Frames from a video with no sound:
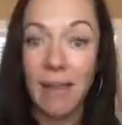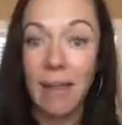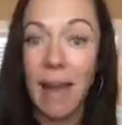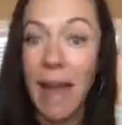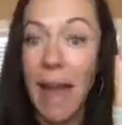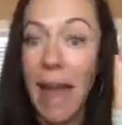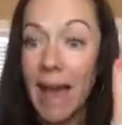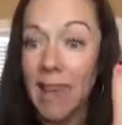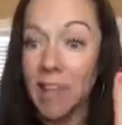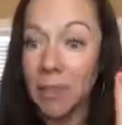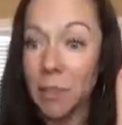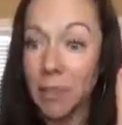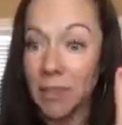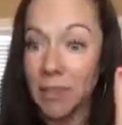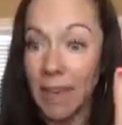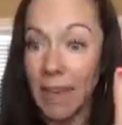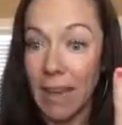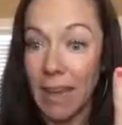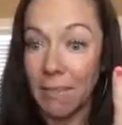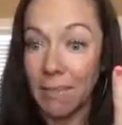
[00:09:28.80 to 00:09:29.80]

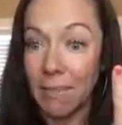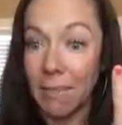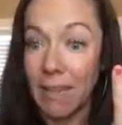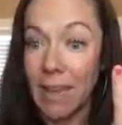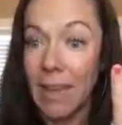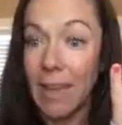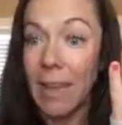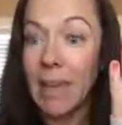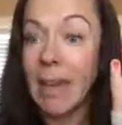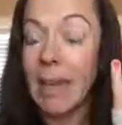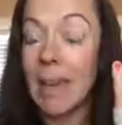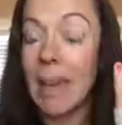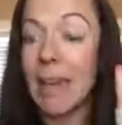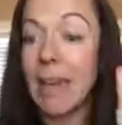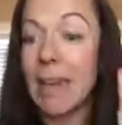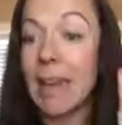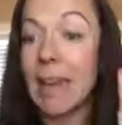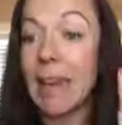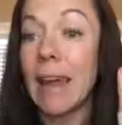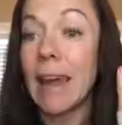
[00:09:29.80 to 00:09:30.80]
aspartame,
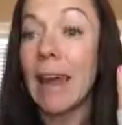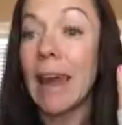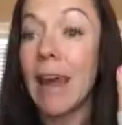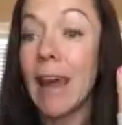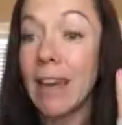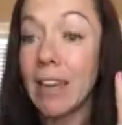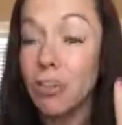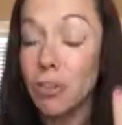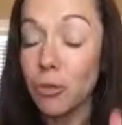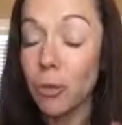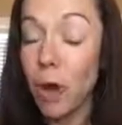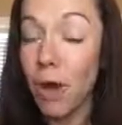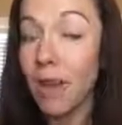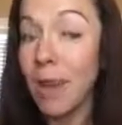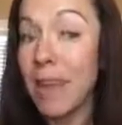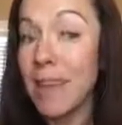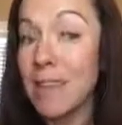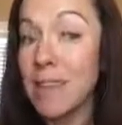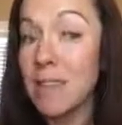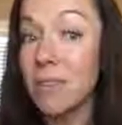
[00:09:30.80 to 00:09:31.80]
and
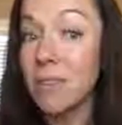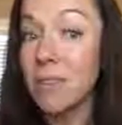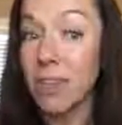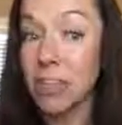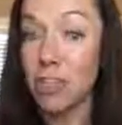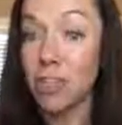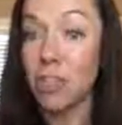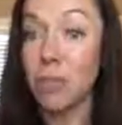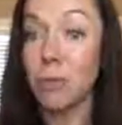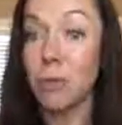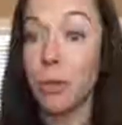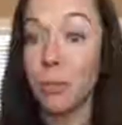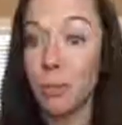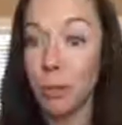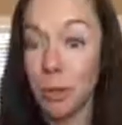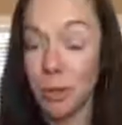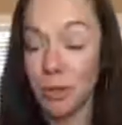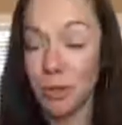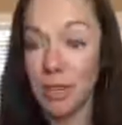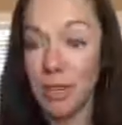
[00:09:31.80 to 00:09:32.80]
hydrolyzed vegetable
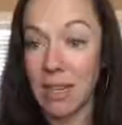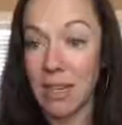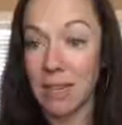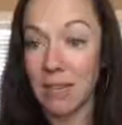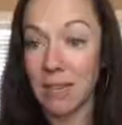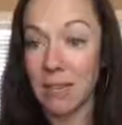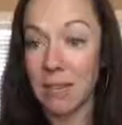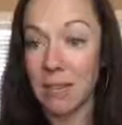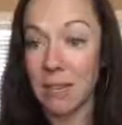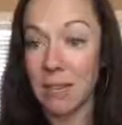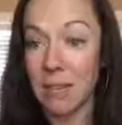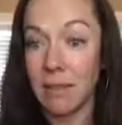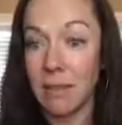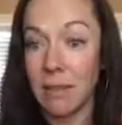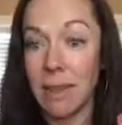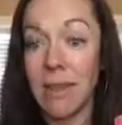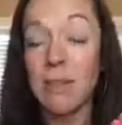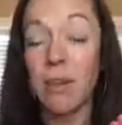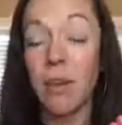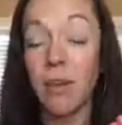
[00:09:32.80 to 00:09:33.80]
protein.
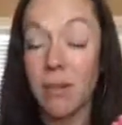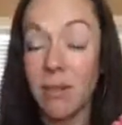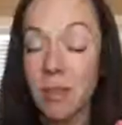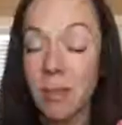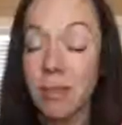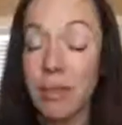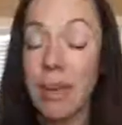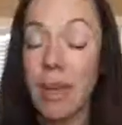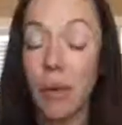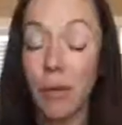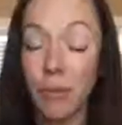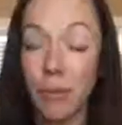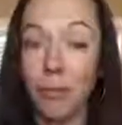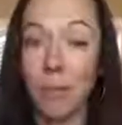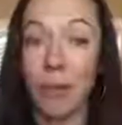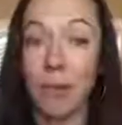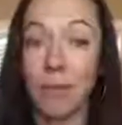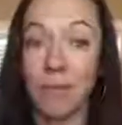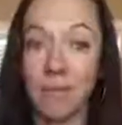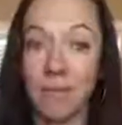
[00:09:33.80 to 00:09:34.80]
It's also in health
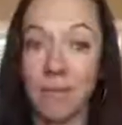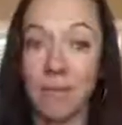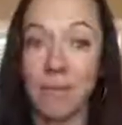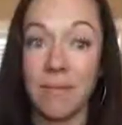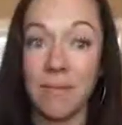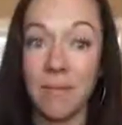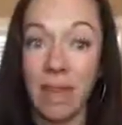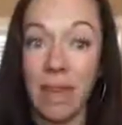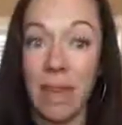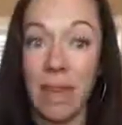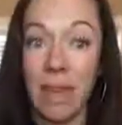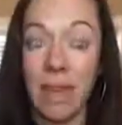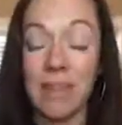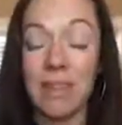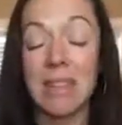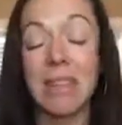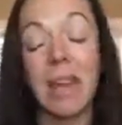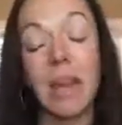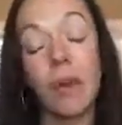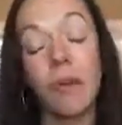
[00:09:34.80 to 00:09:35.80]
food, okay?
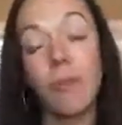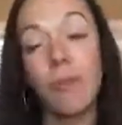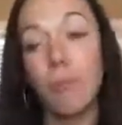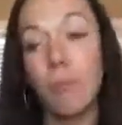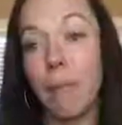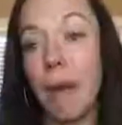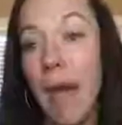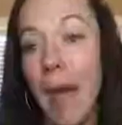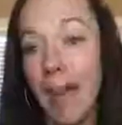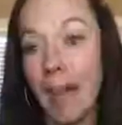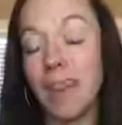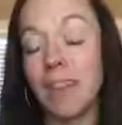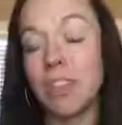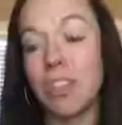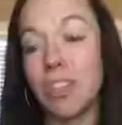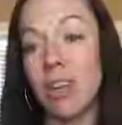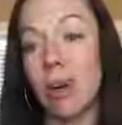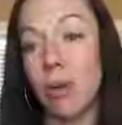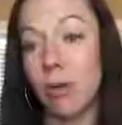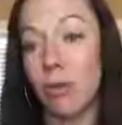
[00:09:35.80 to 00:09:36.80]
It's in
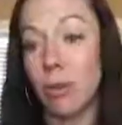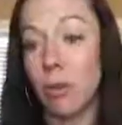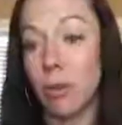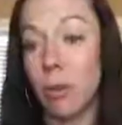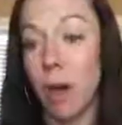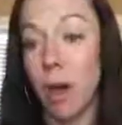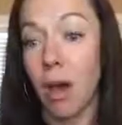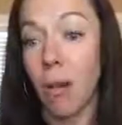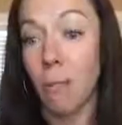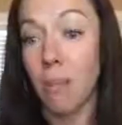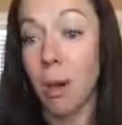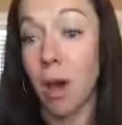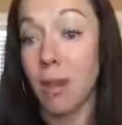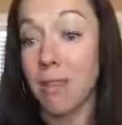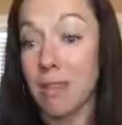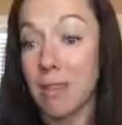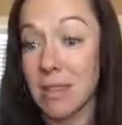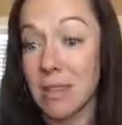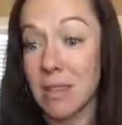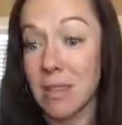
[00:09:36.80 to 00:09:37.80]
packaged health food
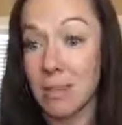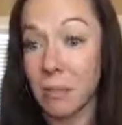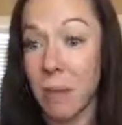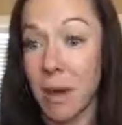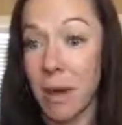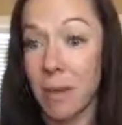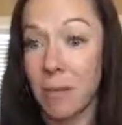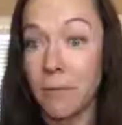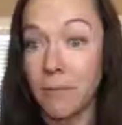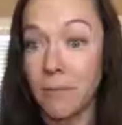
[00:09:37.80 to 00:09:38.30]
boxes as well.